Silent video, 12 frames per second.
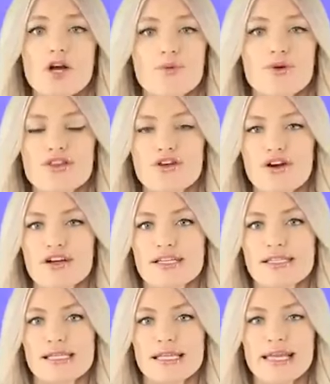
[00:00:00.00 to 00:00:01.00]
along with
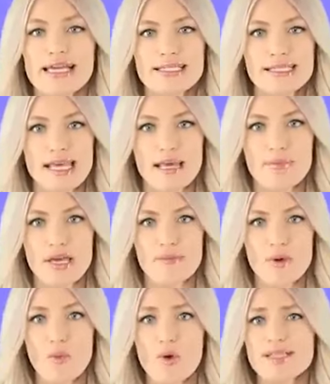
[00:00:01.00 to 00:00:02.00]
gardens and landscaping,
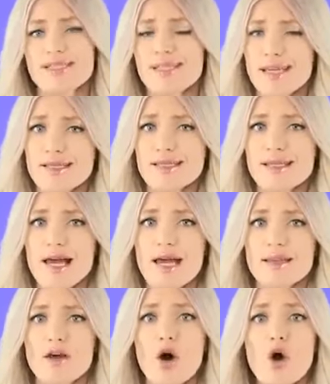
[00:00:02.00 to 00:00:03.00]
but once
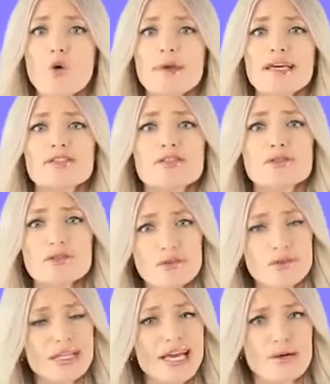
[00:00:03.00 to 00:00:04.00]
inside, the home is
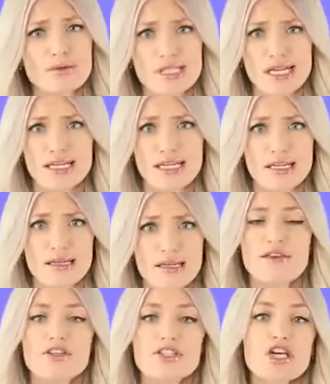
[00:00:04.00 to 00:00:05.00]
certainly outdated.
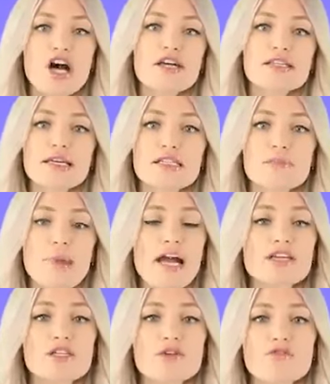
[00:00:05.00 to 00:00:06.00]
Given Kanye's
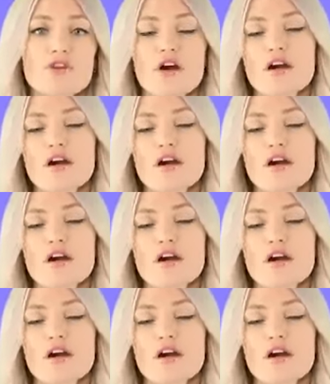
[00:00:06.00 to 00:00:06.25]
passion for